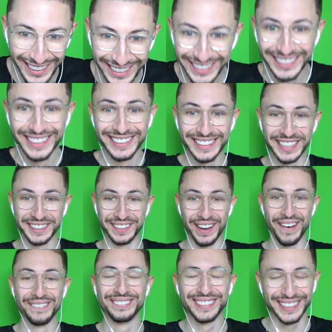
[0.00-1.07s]
the
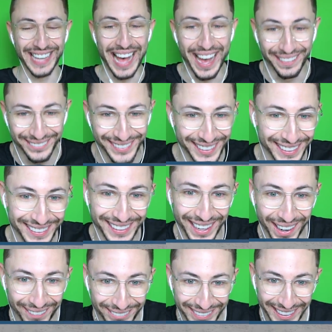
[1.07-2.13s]
dolphin laughed, the
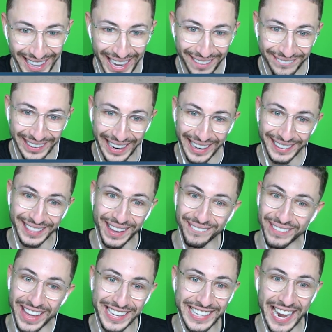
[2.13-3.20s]
dolphin laughed. I love
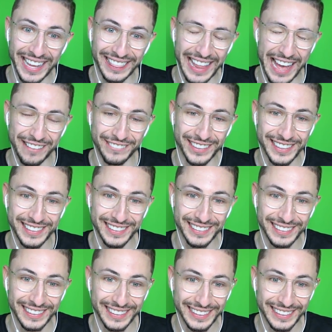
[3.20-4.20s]
that guy laughing, dude